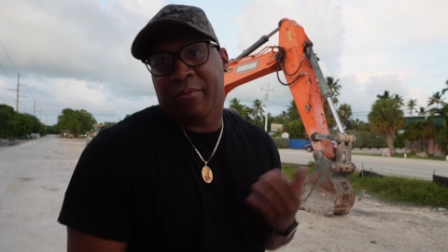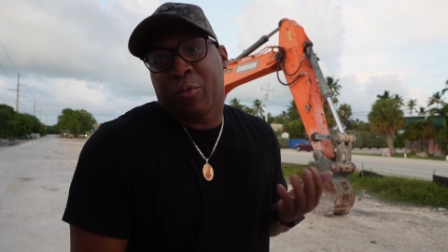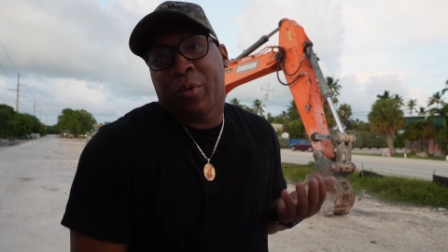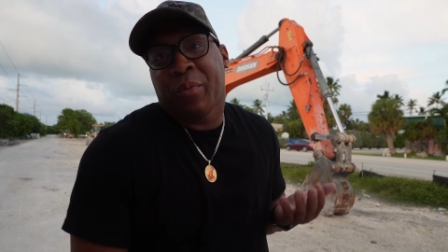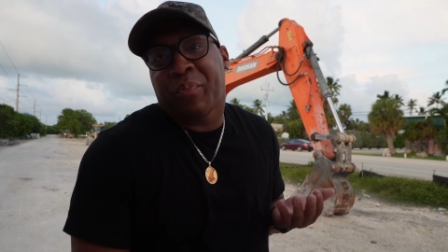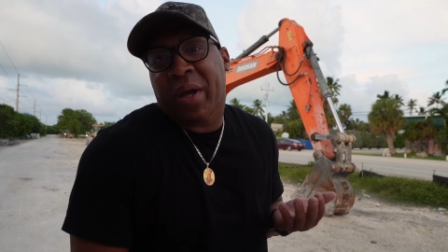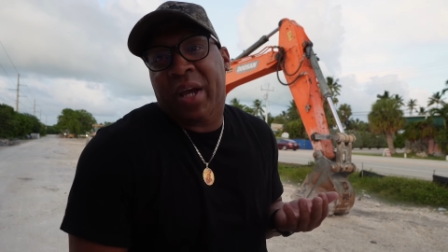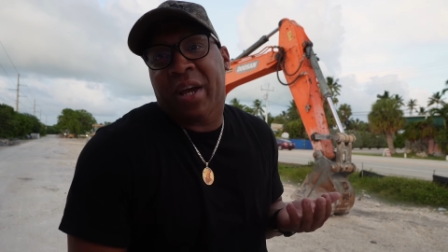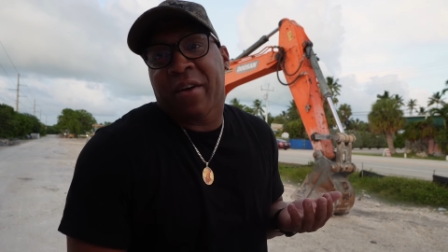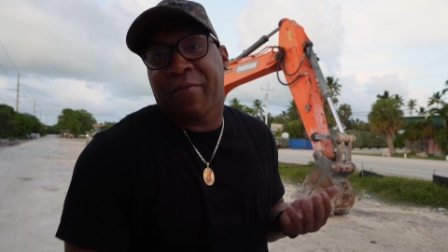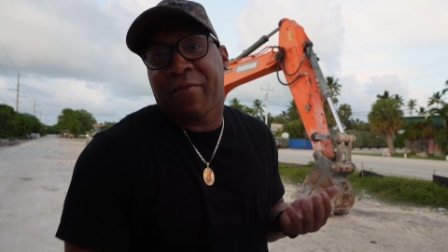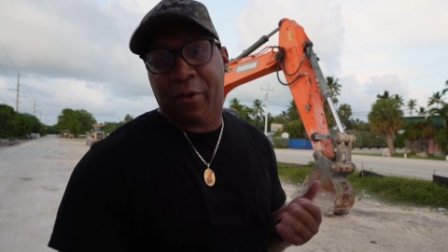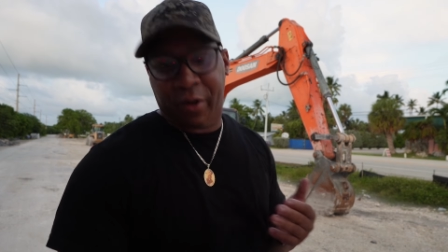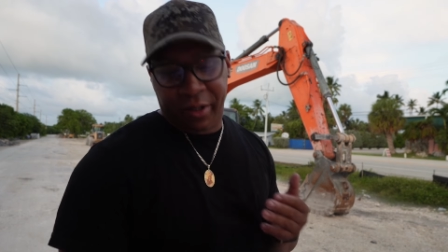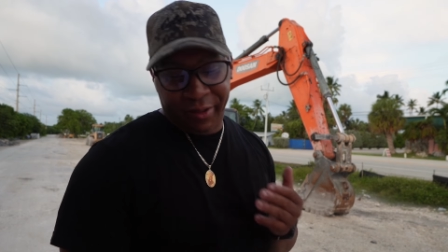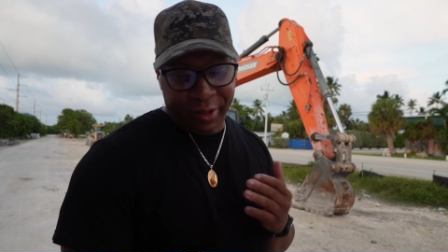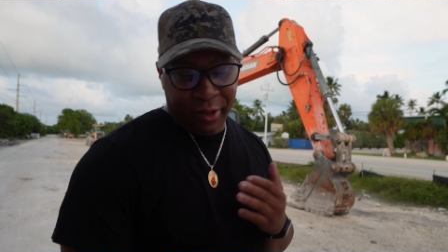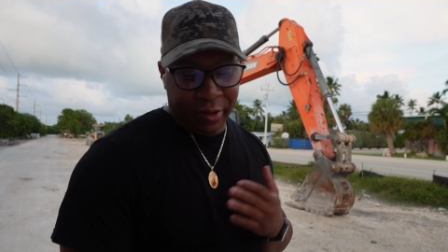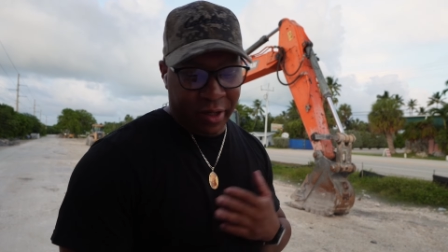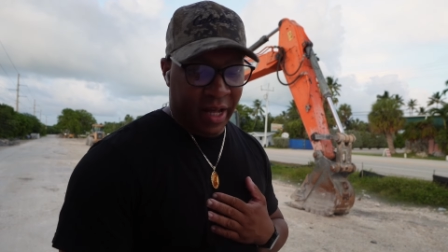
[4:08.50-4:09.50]
We paying for
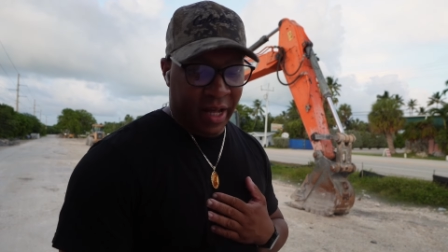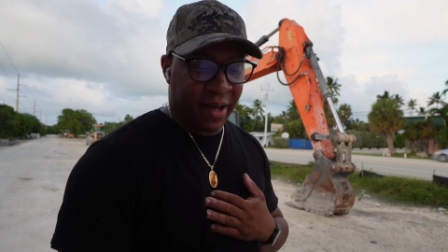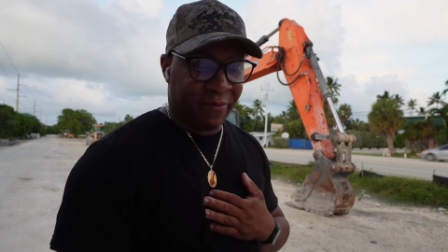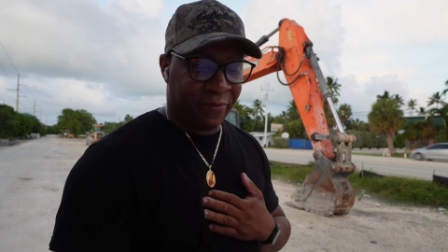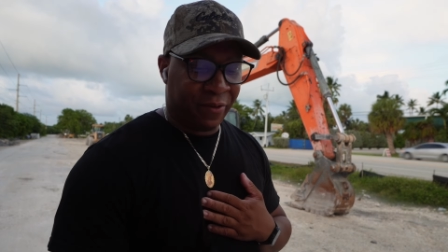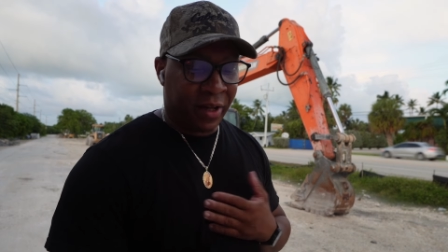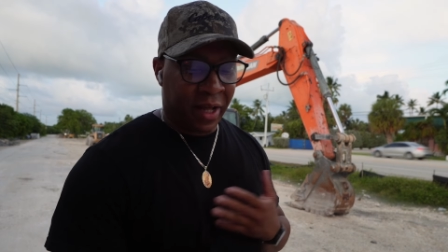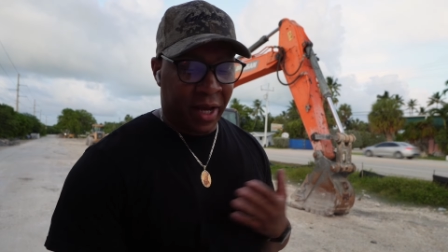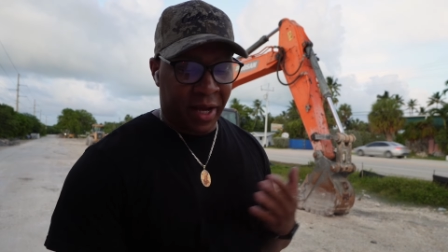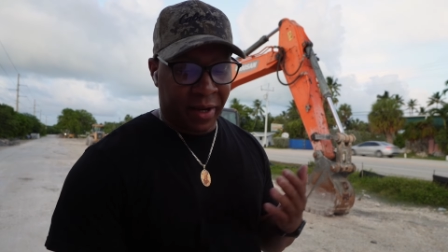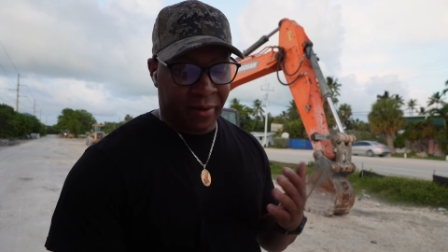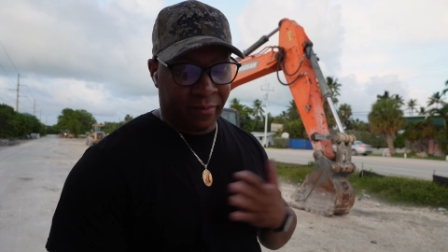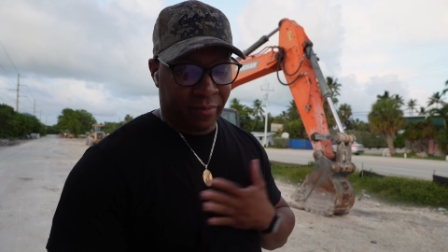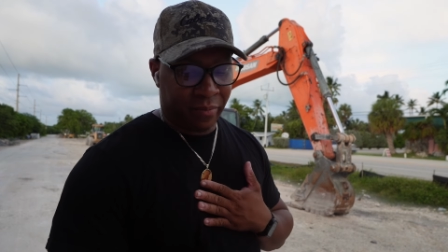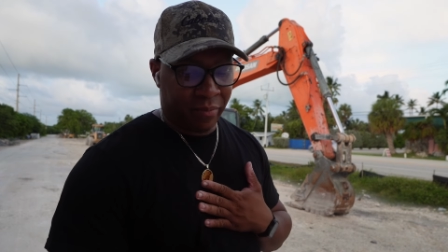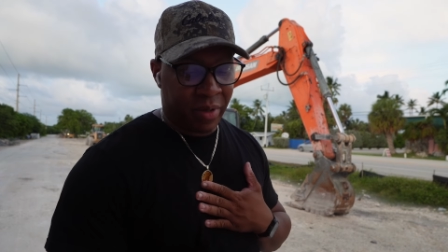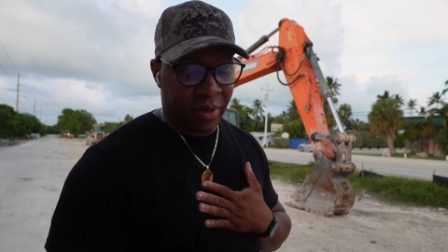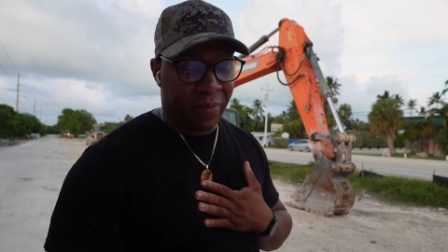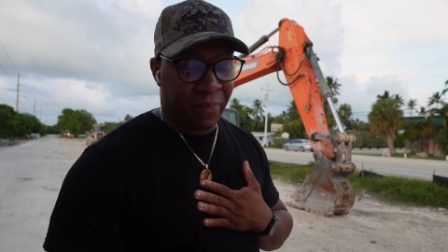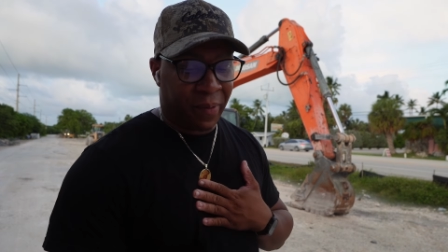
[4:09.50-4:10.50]
it. So I feel like,
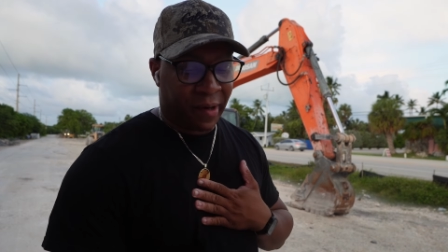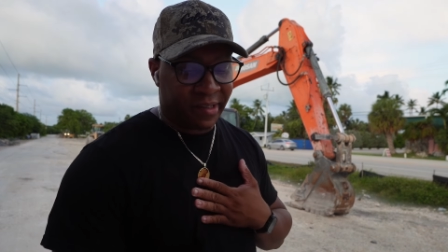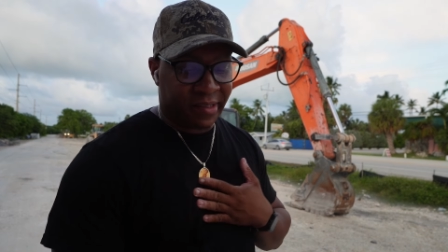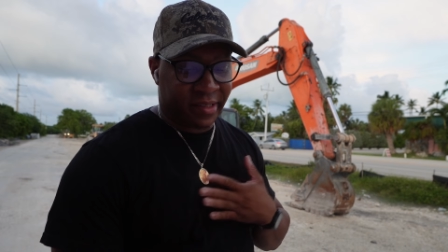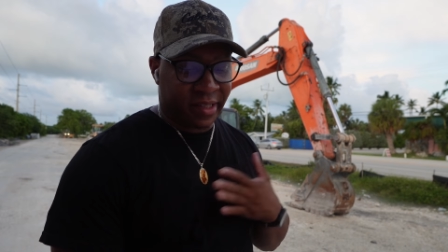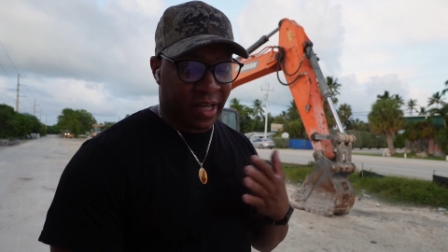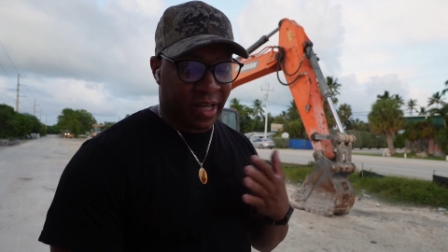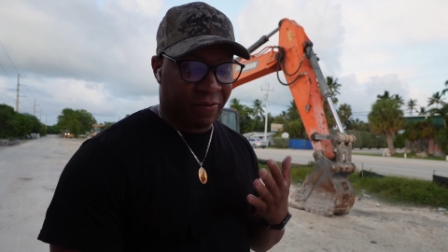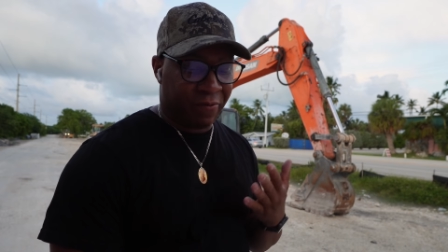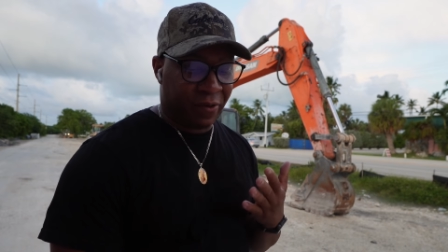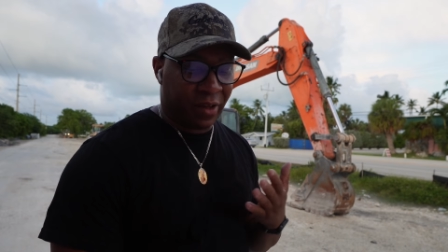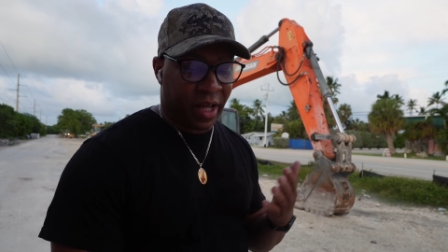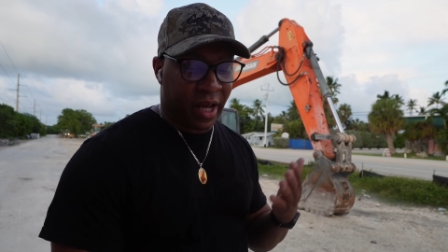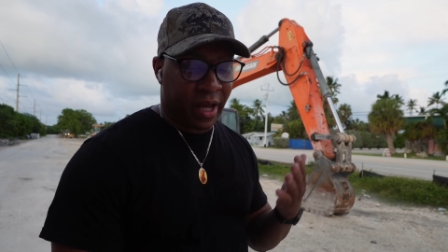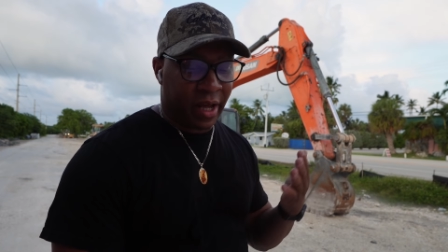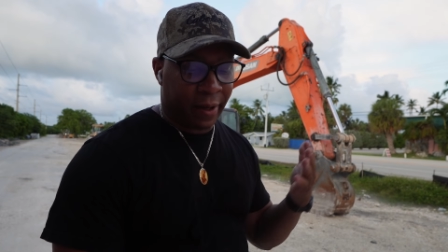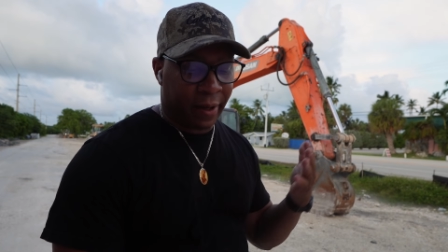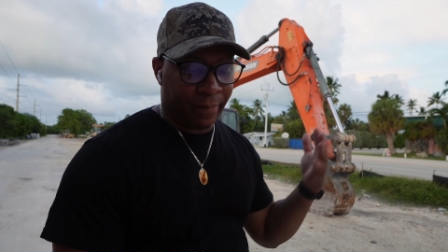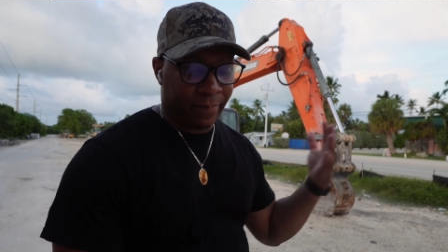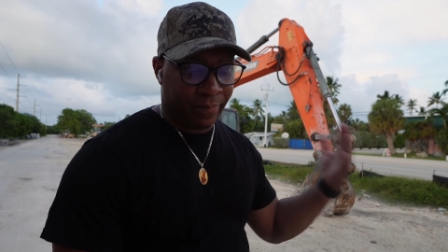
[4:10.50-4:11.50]
me personally, I feel
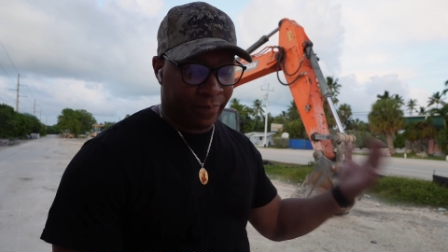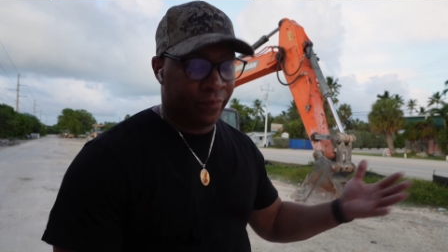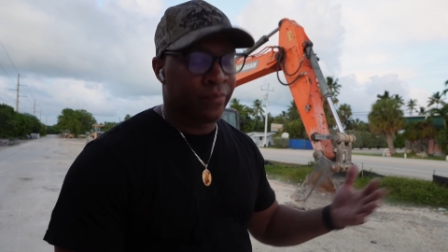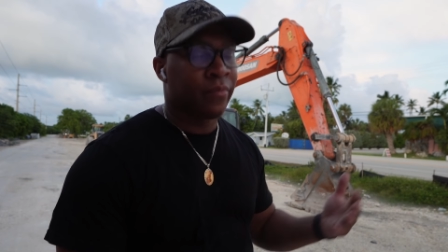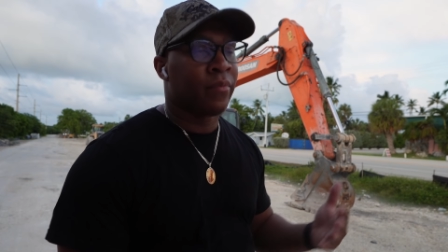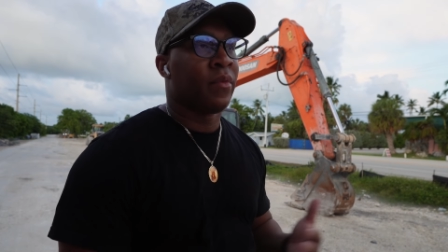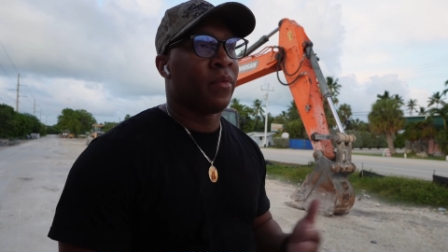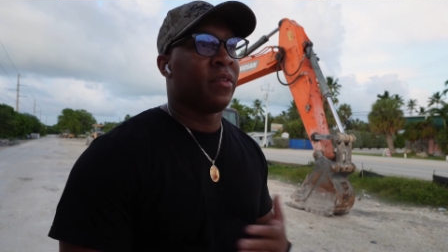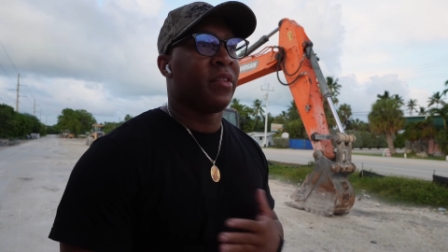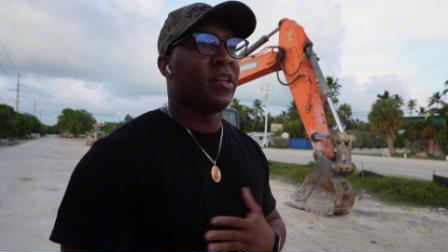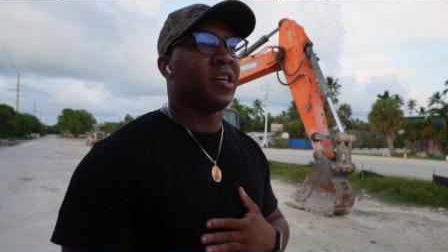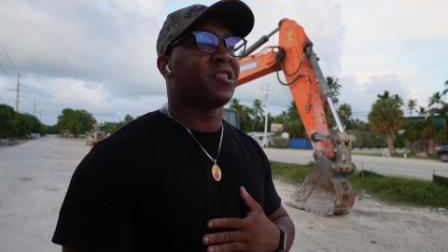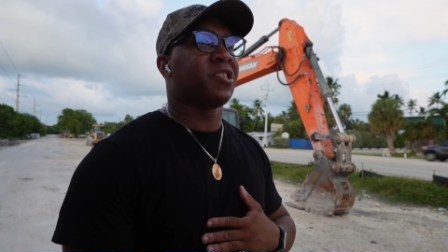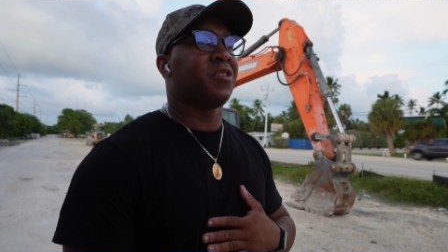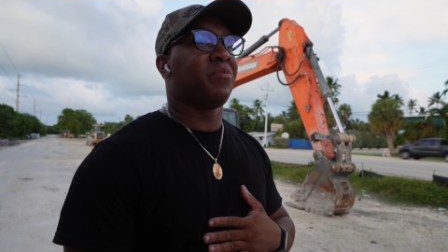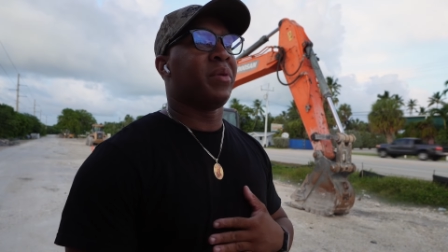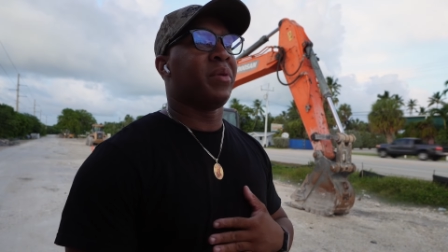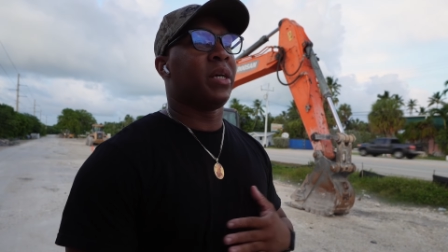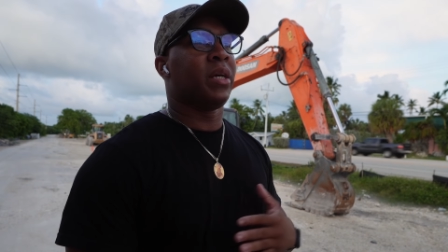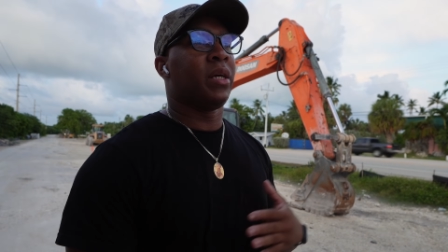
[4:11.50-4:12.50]
like there
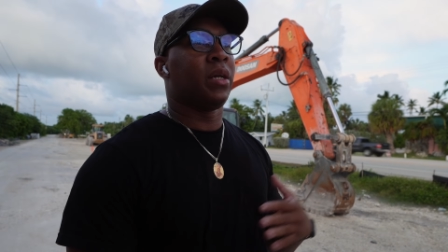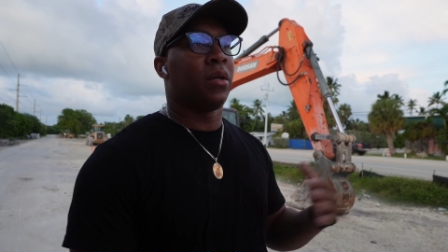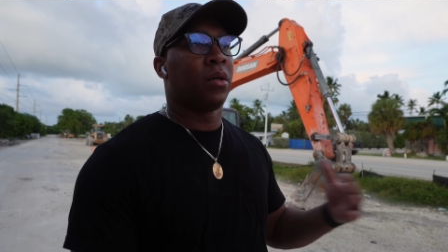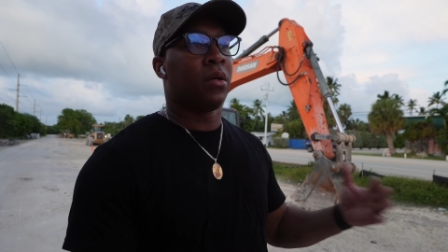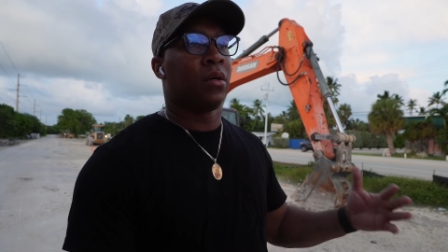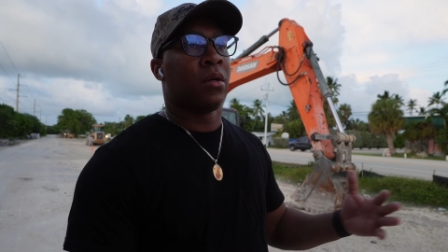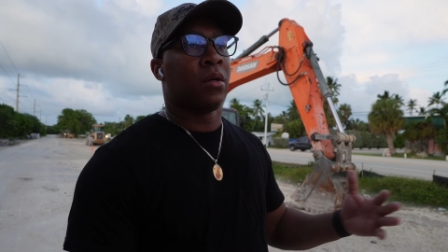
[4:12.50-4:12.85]
should be